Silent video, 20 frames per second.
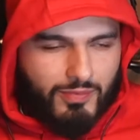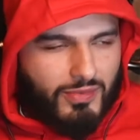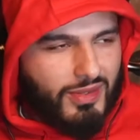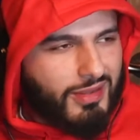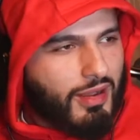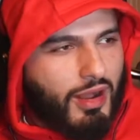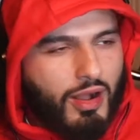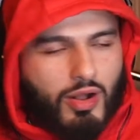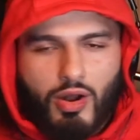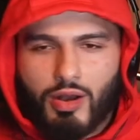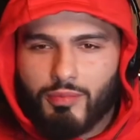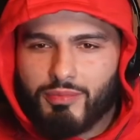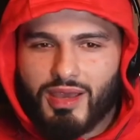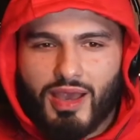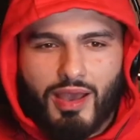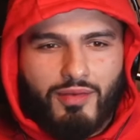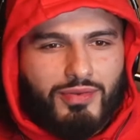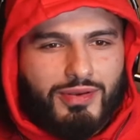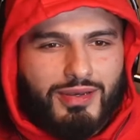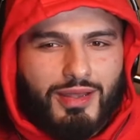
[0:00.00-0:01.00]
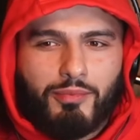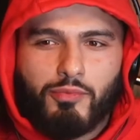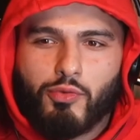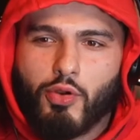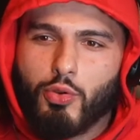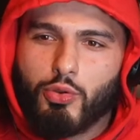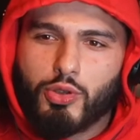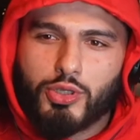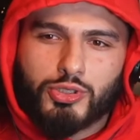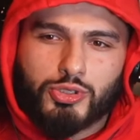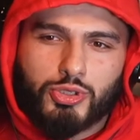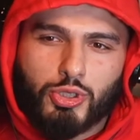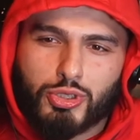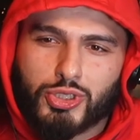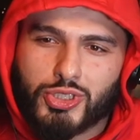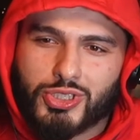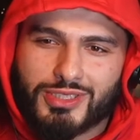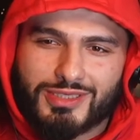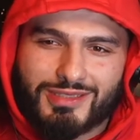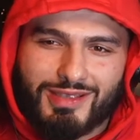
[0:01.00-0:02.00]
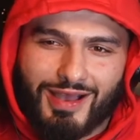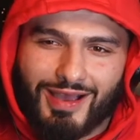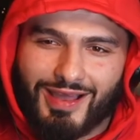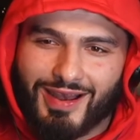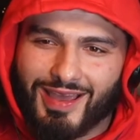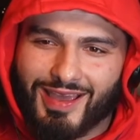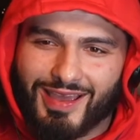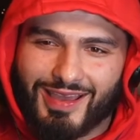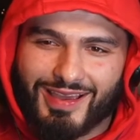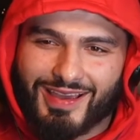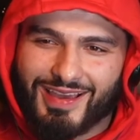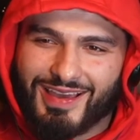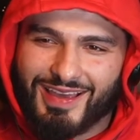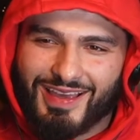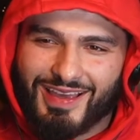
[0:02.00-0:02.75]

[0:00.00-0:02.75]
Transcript: I can't be having them Rogan Joshes that are like.